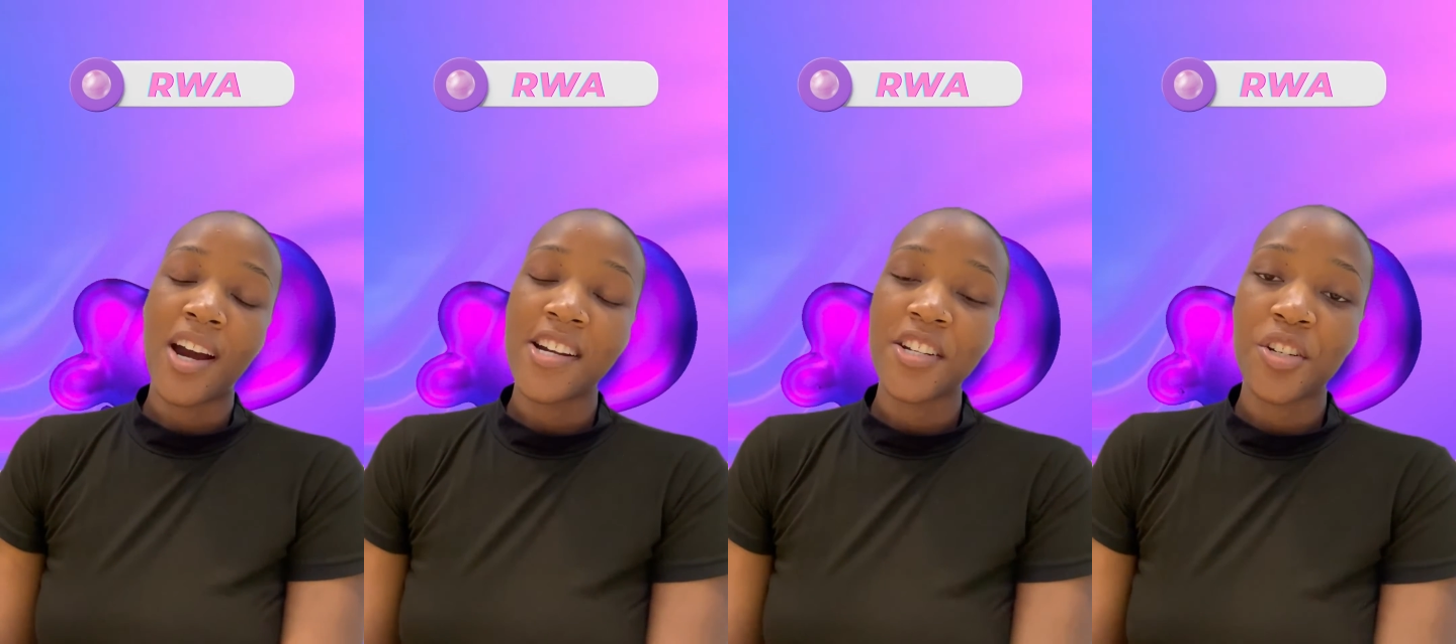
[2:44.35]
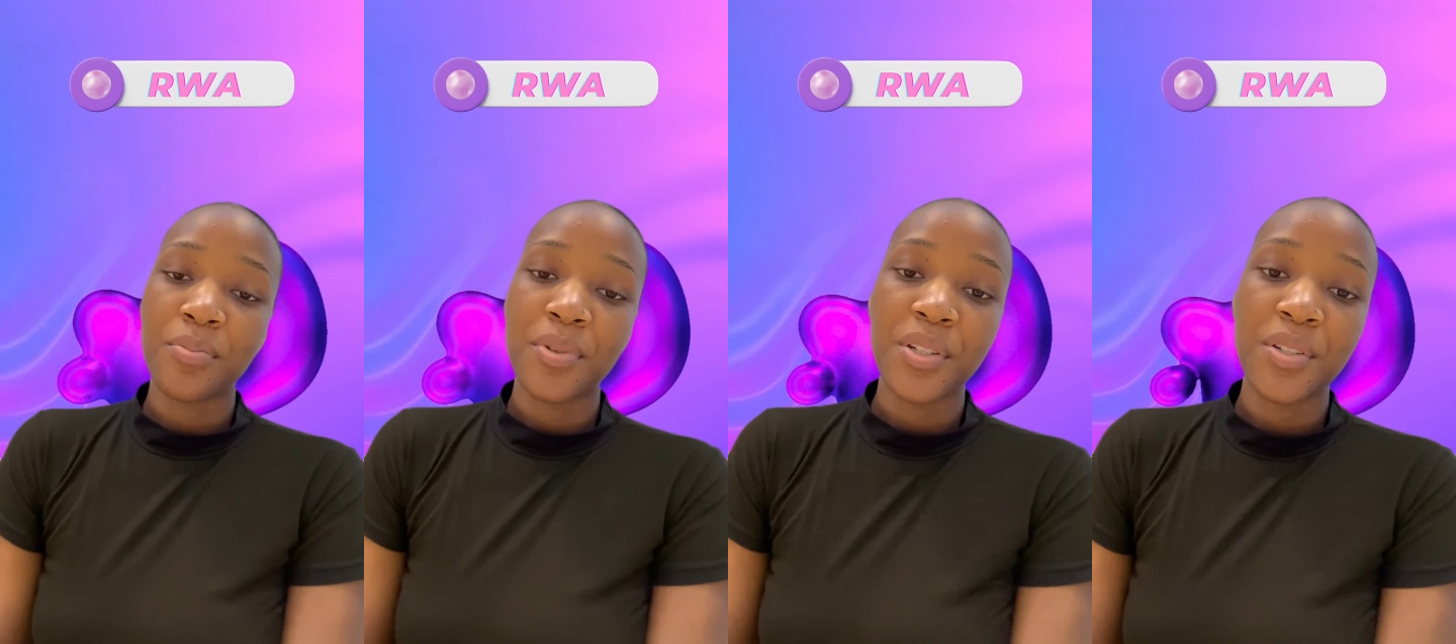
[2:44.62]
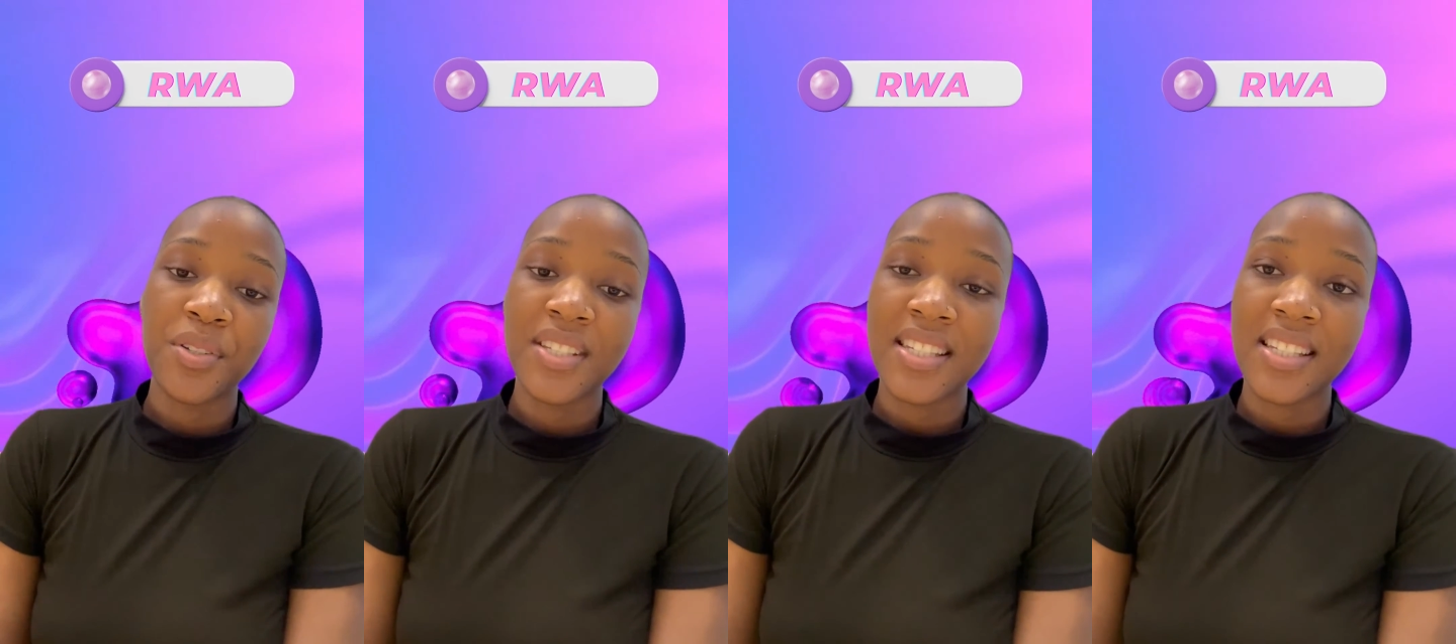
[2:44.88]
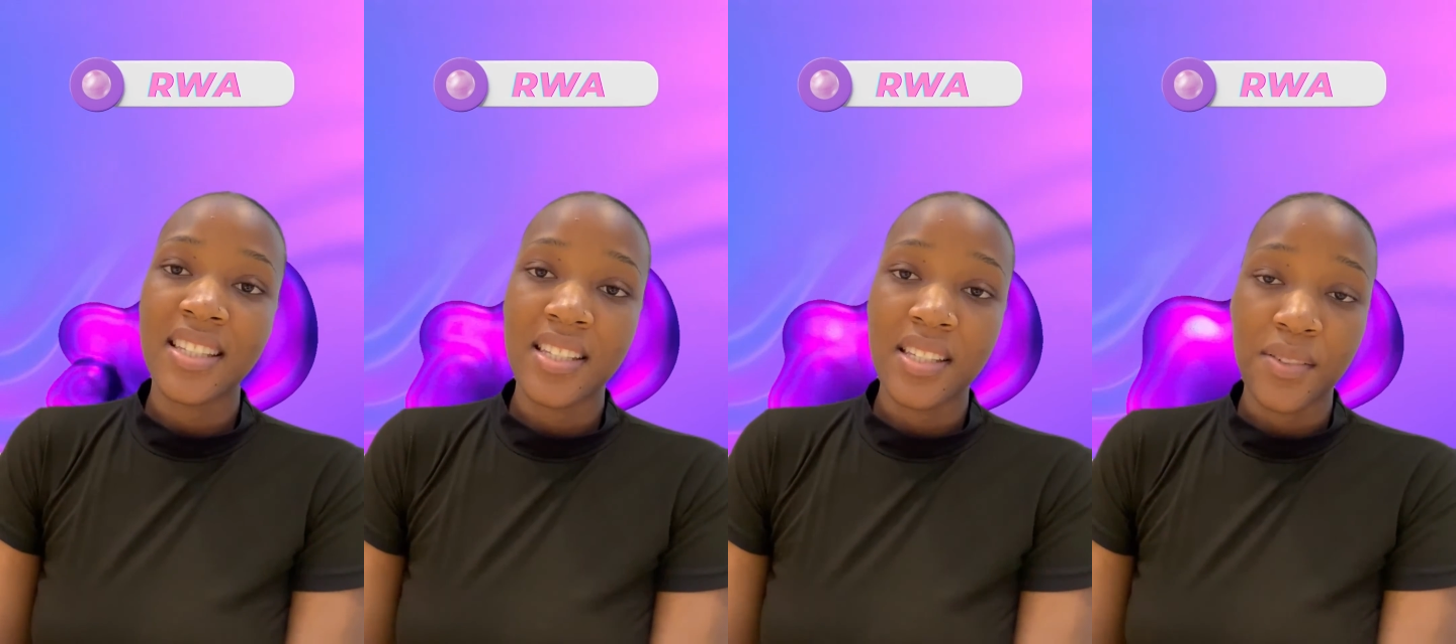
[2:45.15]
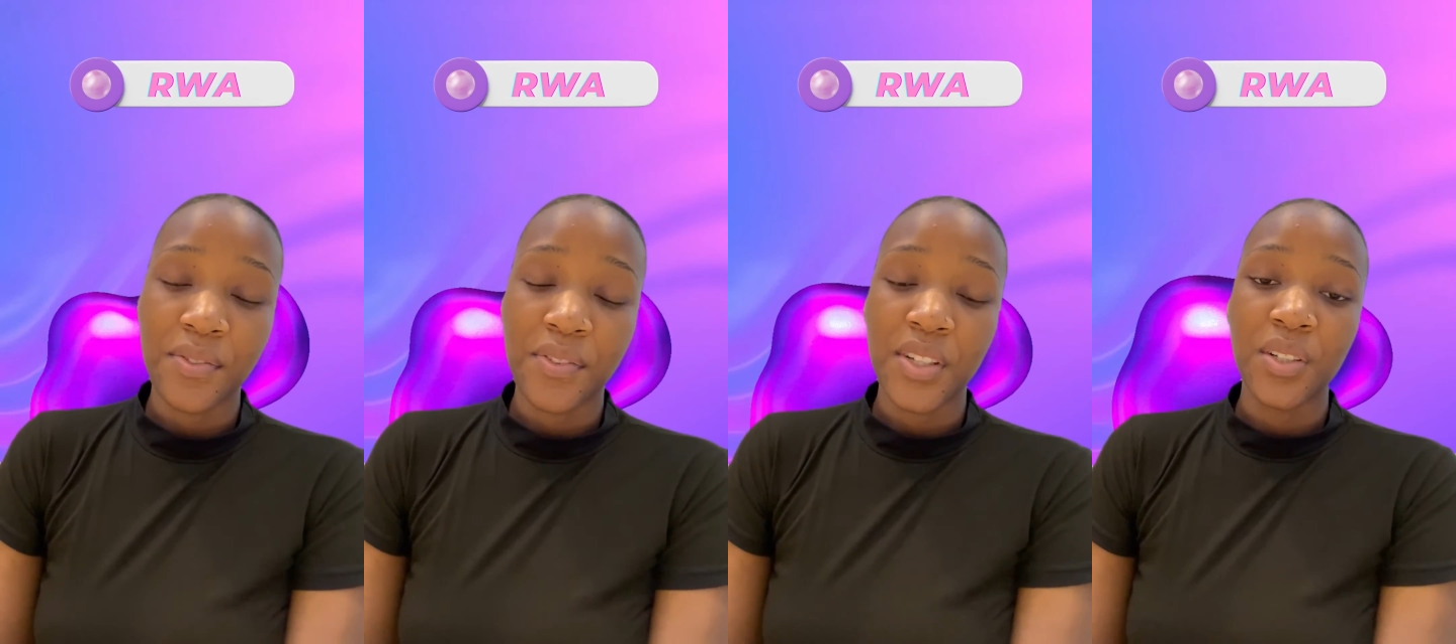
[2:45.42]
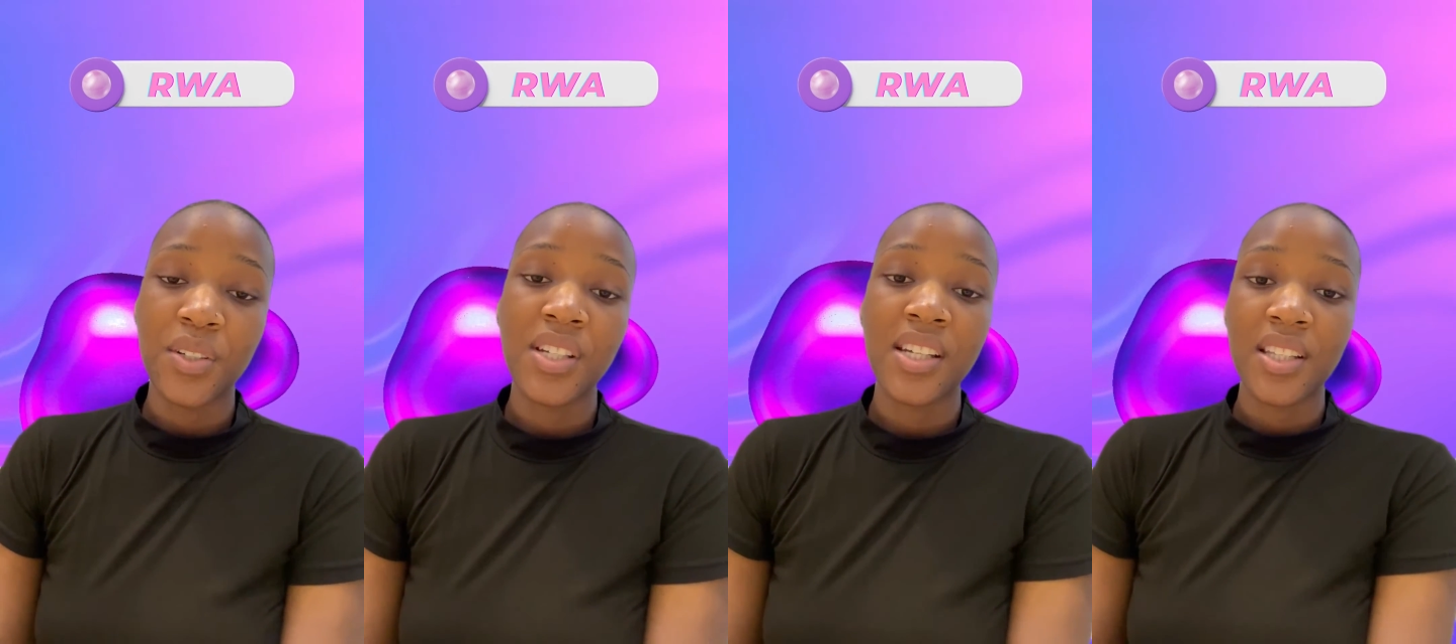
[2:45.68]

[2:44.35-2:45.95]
entrepreneurs in this field,